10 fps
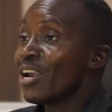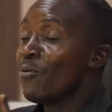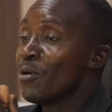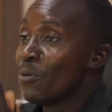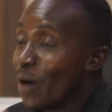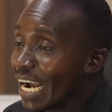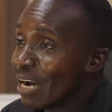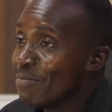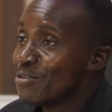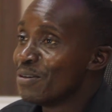We
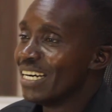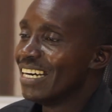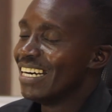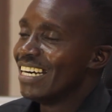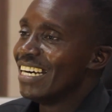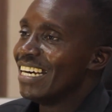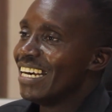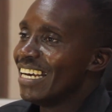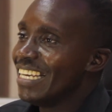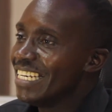welcome you
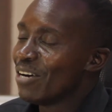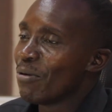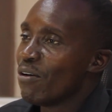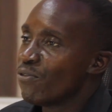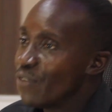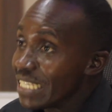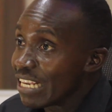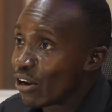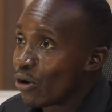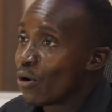in our
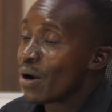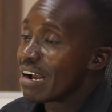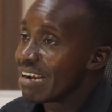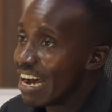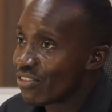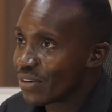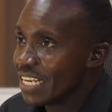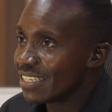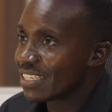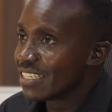physical
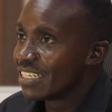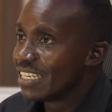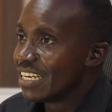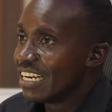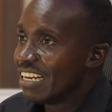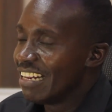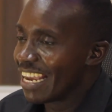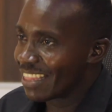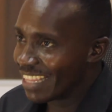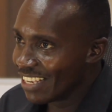gatherings.
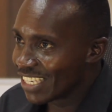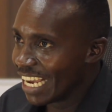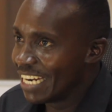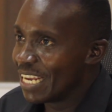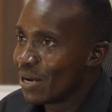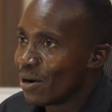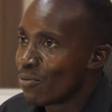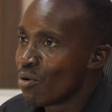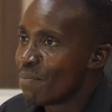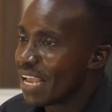Like this Sunday,
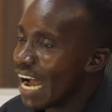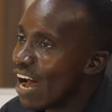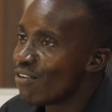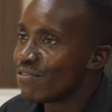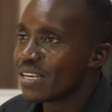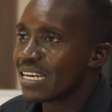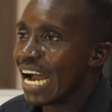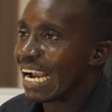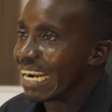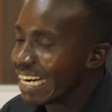we will be having
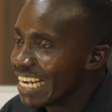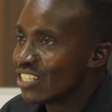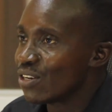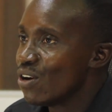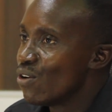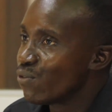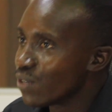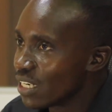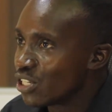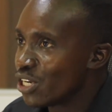a great
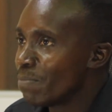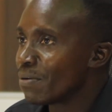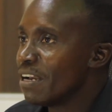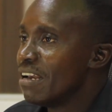fellowship.